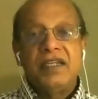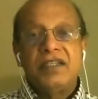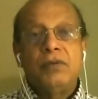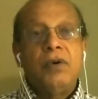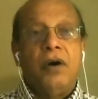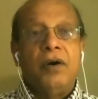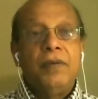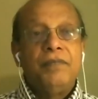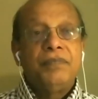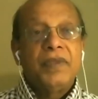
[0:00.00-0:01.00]
of war.
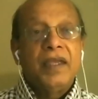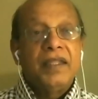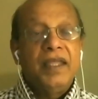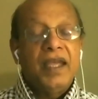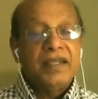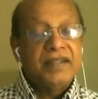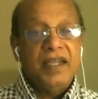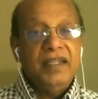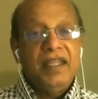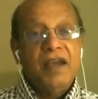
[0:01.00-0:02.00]
They have
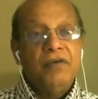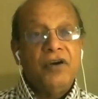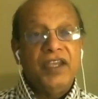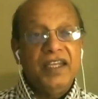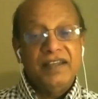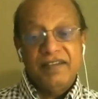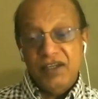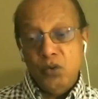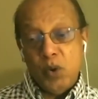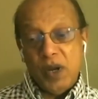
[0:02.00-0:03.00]
stayed there for years
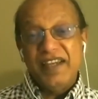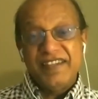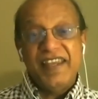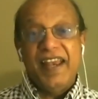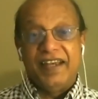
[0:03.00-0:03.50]
in one cell.